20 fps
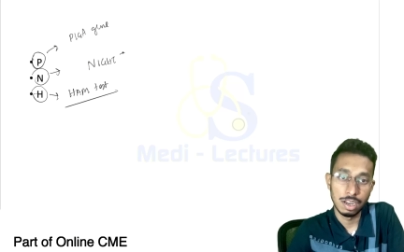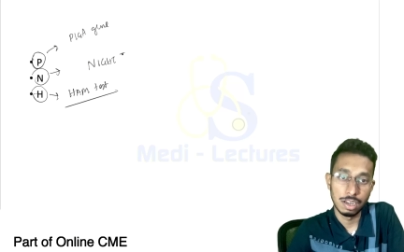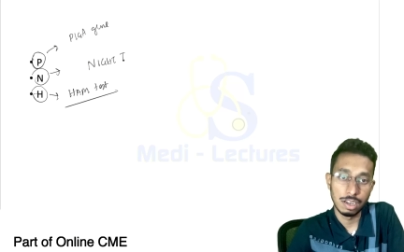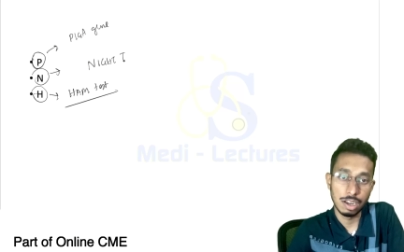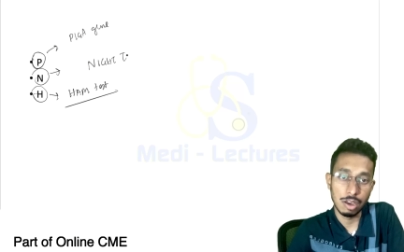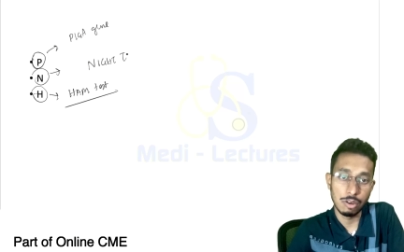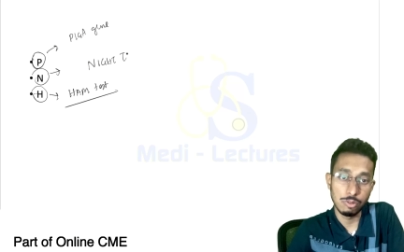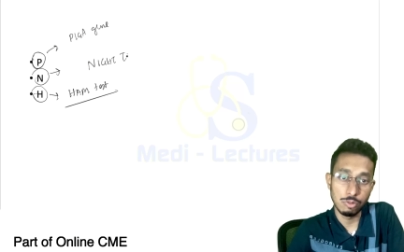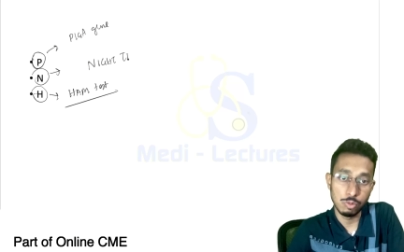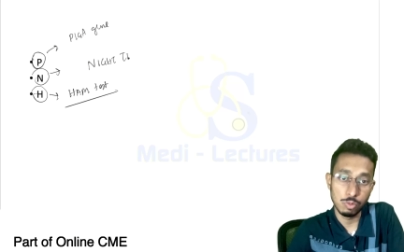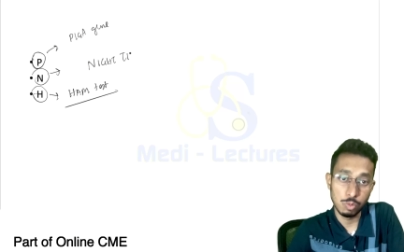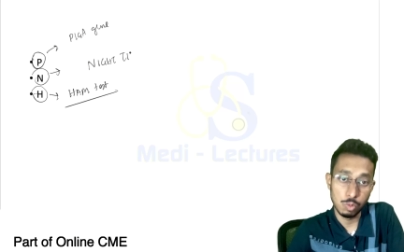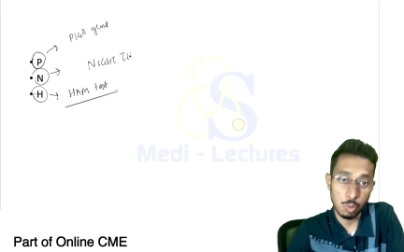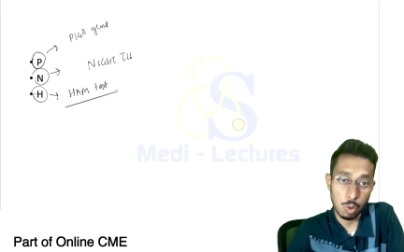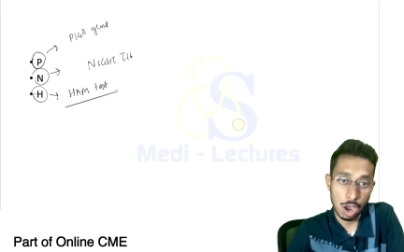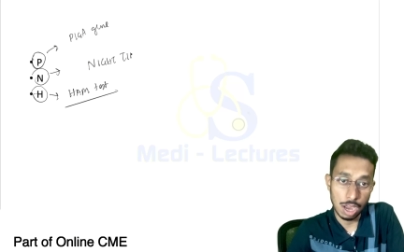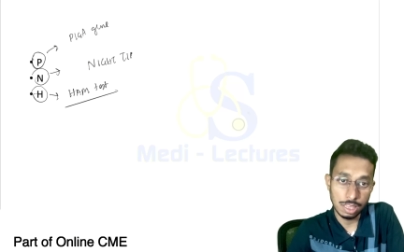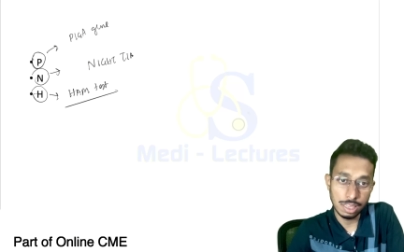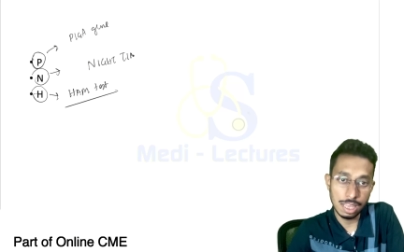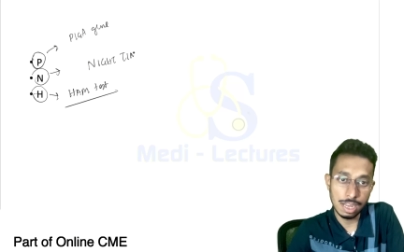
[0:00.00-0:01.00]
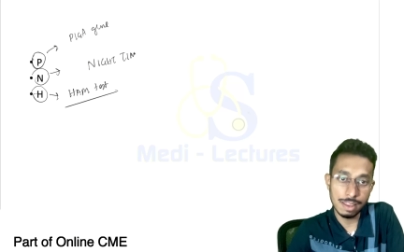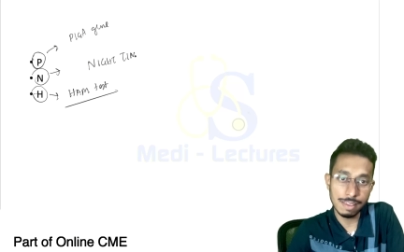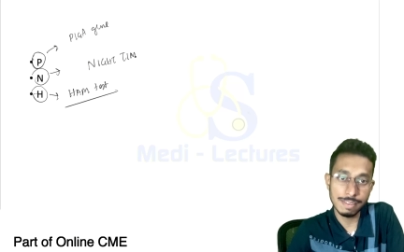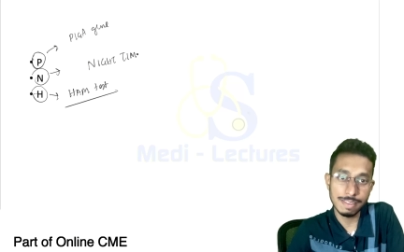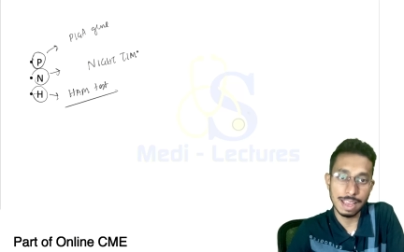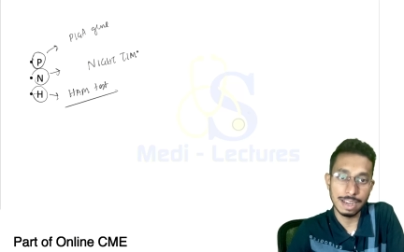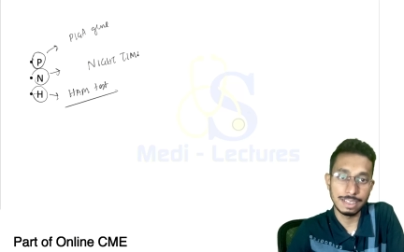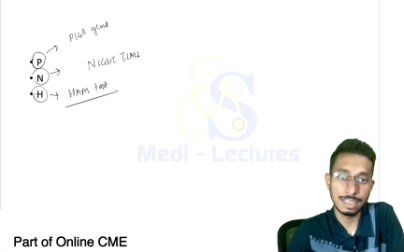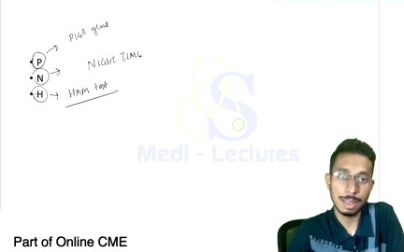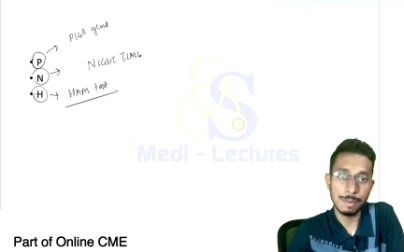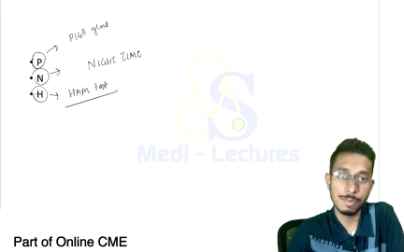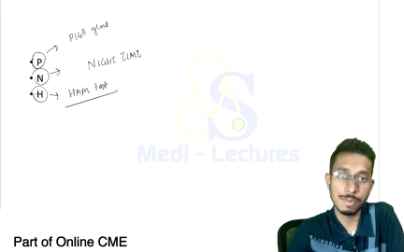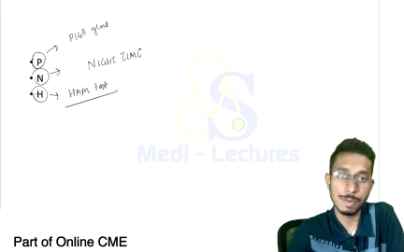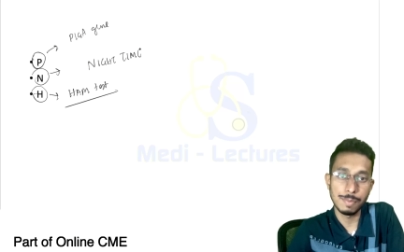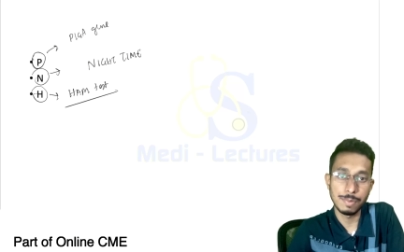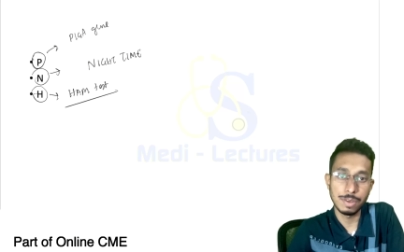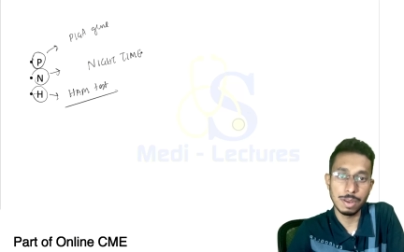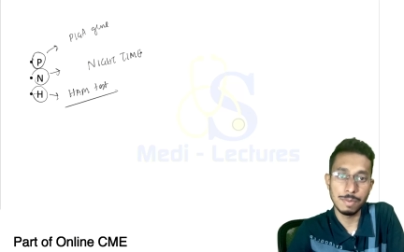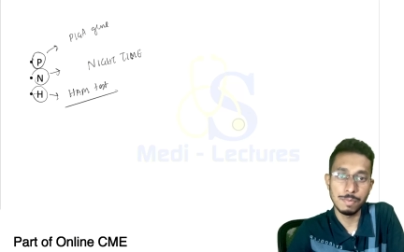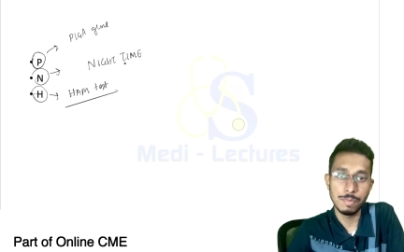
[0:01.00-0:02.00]
Now, why there is nighttime
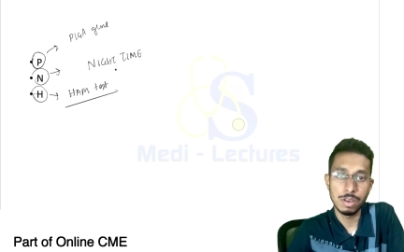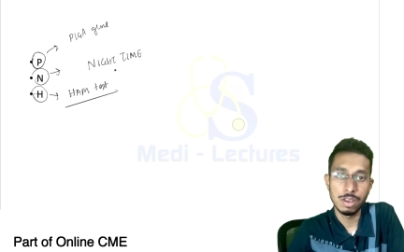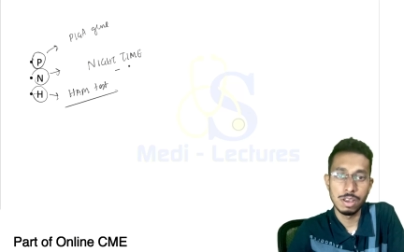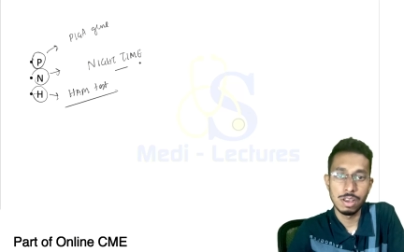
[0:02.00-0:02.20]
symptom?